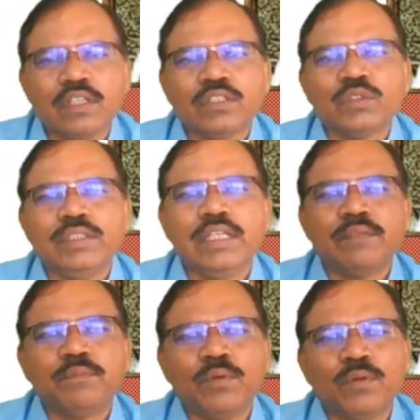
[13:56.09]
So
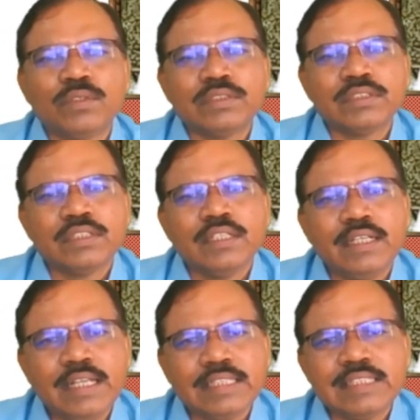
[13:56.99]
here force,
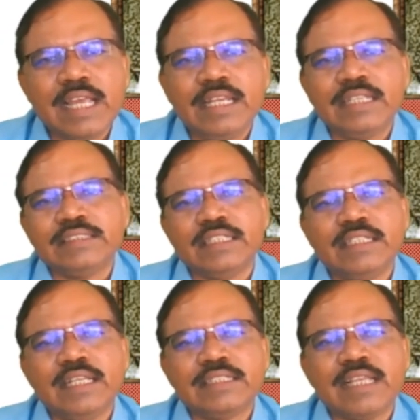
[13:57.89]
it has direction.
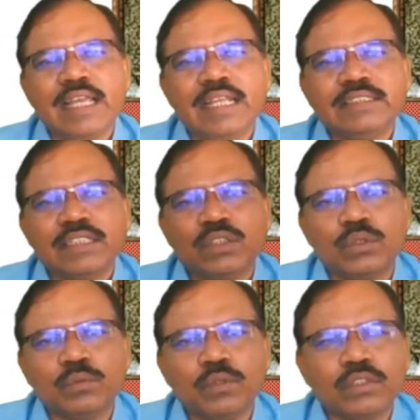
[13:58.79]
It has direction
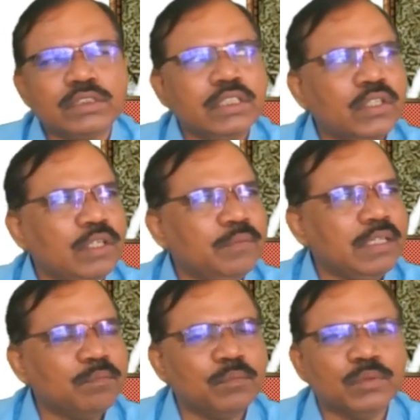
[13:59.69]
towards
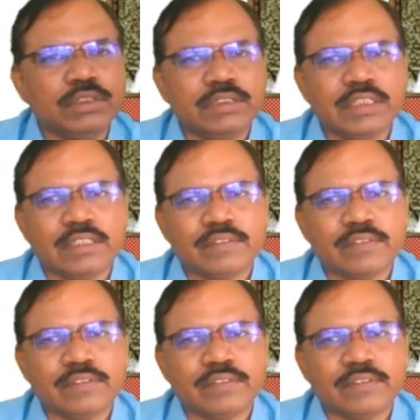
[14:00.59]
equilibrium position.